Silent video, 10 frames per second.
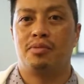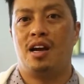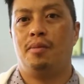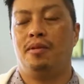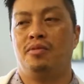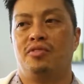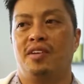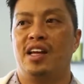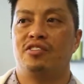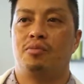problems,
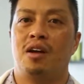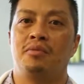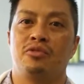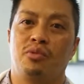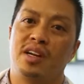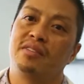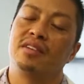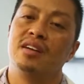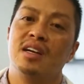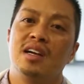financial problems,
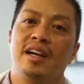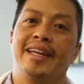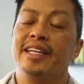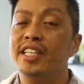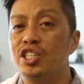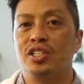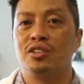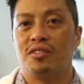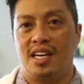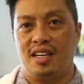whatever, in addition
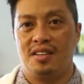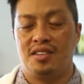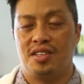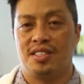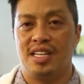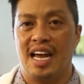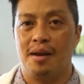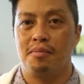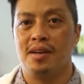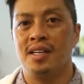to taking this
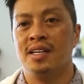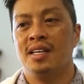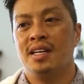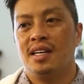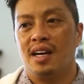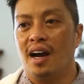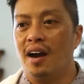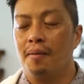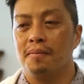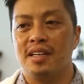exam. But
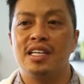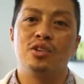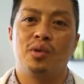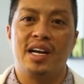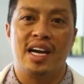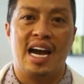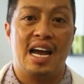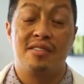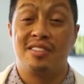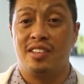um, either way, I
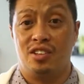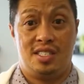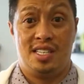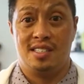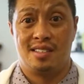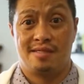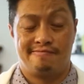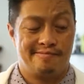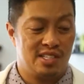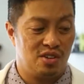haven't seen her since,
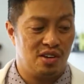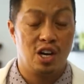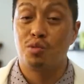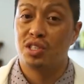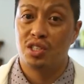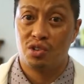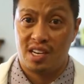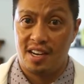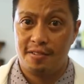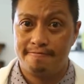so I hope she's
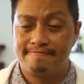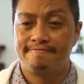okay.